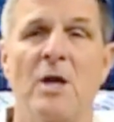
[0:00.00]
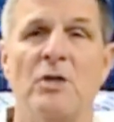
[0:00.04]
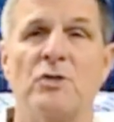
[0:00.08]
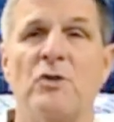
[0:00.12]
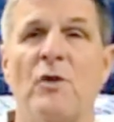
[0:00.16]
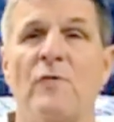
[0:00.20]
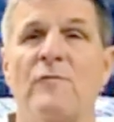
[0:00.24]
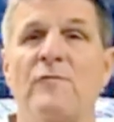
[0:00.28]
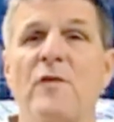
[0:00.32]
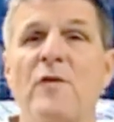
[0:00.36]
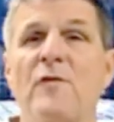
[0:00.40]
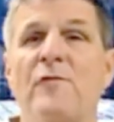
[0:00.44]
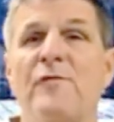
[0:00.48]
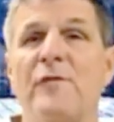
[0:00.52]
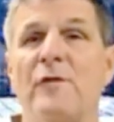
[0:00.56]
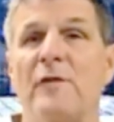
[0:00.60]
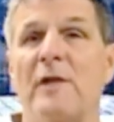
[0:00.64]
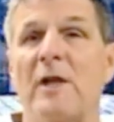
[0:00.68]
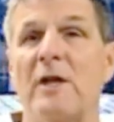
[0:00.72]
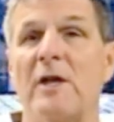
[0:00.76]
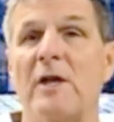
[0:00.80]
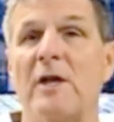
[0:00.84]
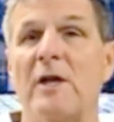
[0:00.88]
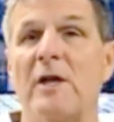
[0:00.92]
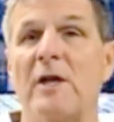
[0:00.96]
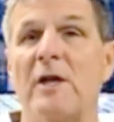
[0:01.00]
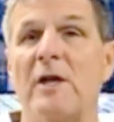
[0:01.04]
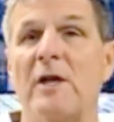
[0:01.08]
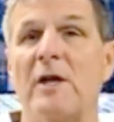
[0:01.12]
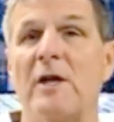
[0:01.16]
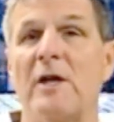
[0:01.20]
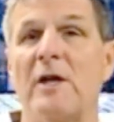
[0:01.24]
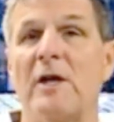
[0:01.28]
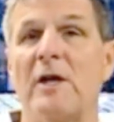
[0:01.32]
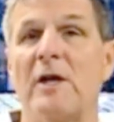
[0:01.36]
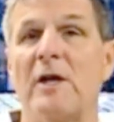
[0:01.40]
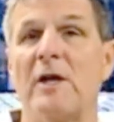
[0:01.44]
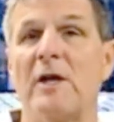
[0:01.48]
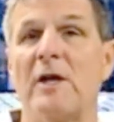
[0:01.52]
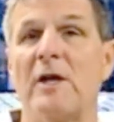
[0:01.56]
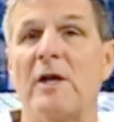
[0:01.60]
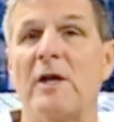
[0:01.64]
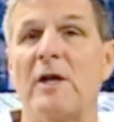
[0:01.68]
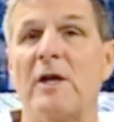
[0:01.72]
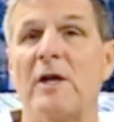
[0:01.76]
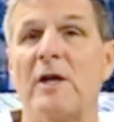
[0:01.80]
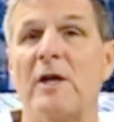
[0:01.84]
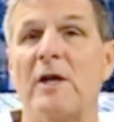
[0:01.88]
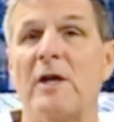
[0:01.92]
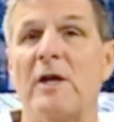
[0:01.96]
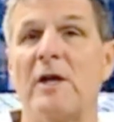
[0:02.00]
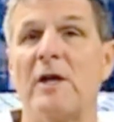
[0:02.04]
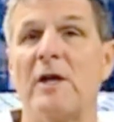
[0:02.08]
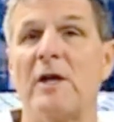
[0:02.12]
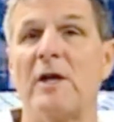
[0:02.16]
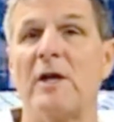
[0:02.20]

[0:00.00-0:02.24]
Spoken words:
So if you feel like you're busting it hard,